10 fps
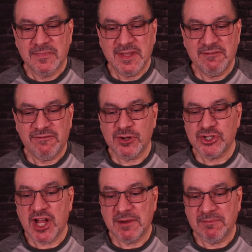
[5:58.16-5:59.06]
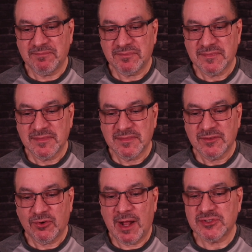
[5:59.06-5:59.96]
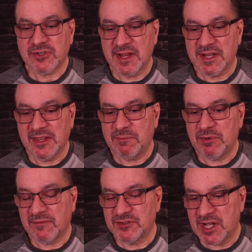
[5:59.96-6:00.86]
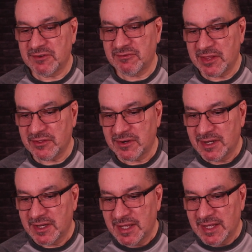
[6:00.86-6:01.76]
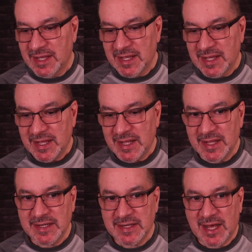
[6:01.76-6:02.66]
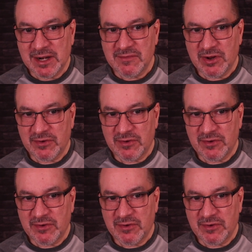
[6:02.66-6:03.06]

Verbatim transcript: in First John, or I'm sorry, in, in the book of John rather. And I don't even